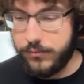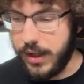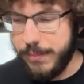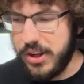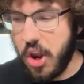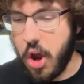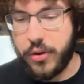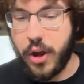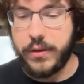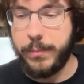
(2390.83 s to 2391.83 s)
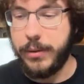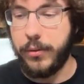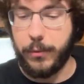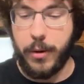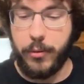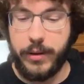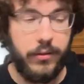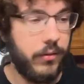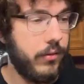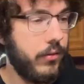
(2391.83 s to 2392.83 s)
But no, it's a beautiful moment.
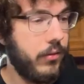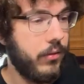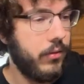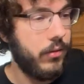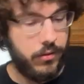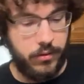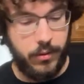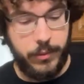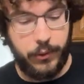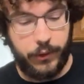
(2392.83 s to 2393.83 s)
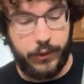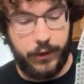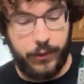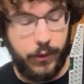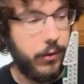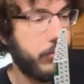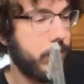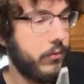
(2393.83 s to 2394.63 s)
The music said so.